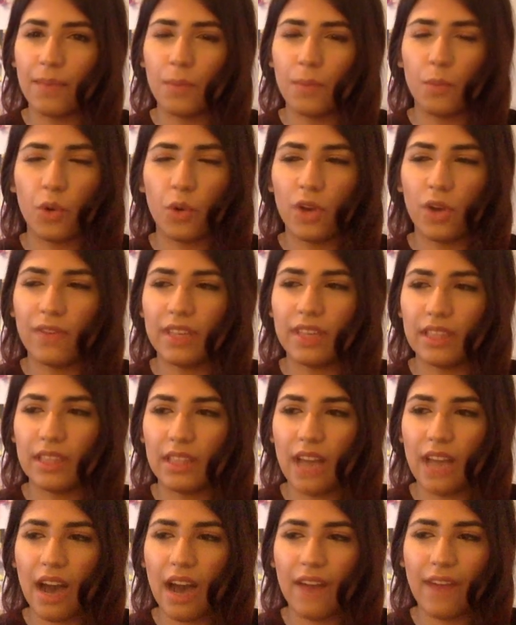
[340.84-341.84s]
Boy With
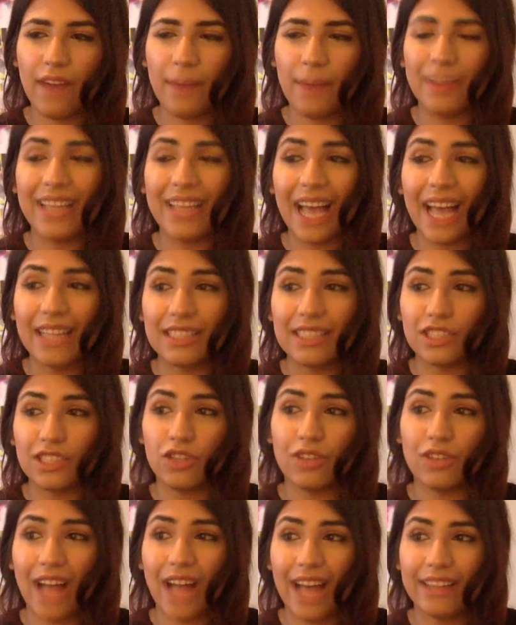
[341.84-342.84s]
Love. I mean, that
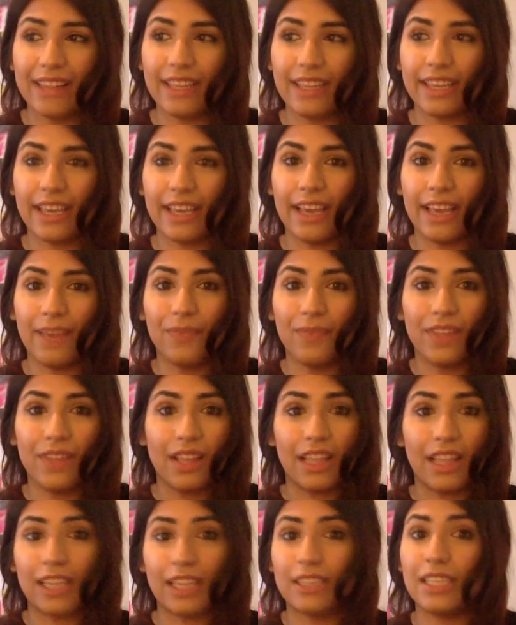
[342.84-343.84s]
still had like a
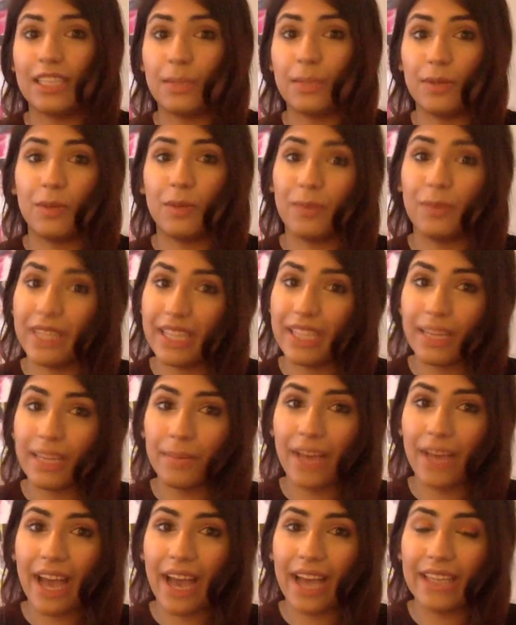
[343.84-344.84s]
deeper meaning
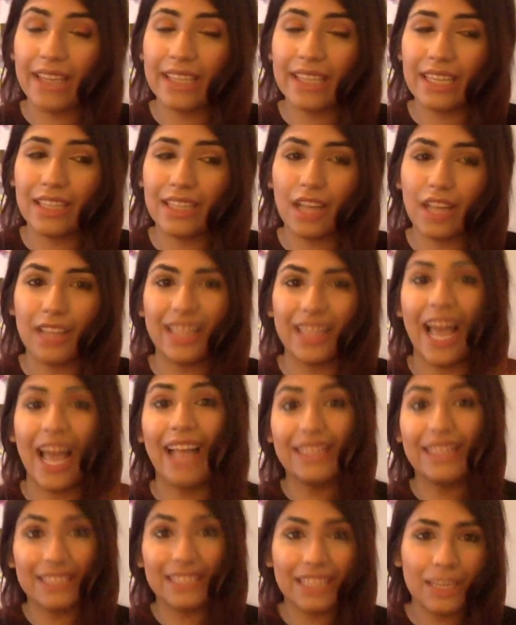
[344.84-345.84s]
behind it. Not
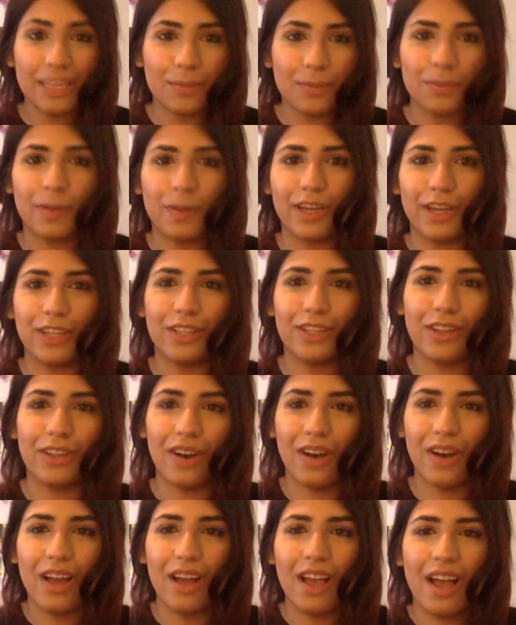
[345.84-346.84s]
that deep, but you
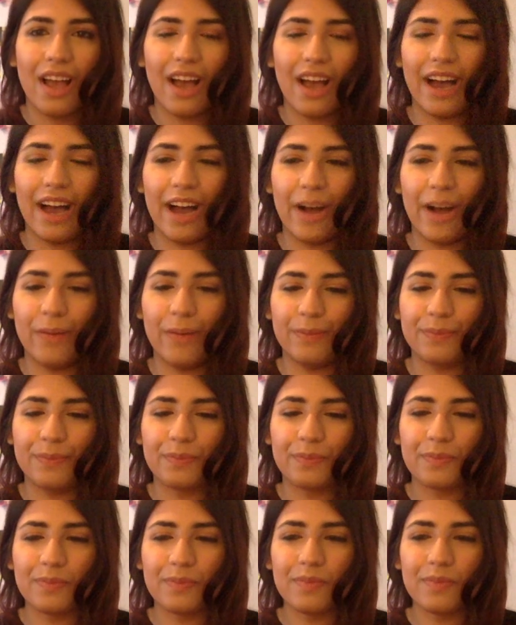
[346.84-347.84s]
know,
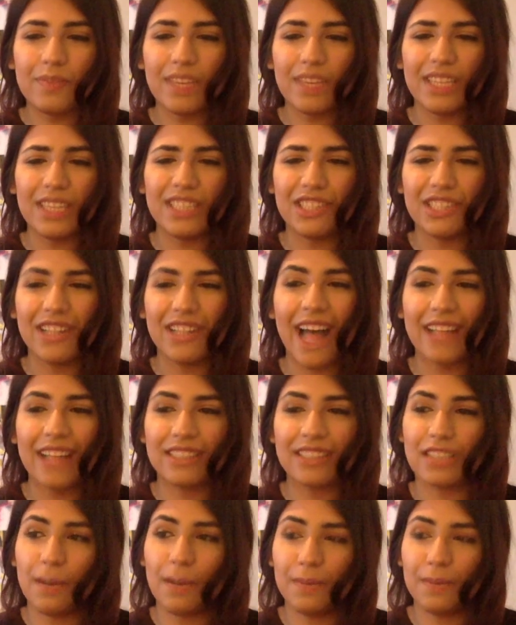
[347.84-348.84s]
it still had
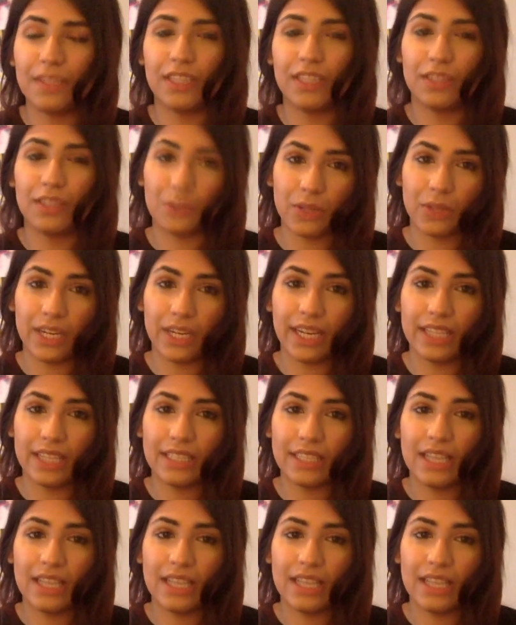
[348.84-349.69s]
something to it.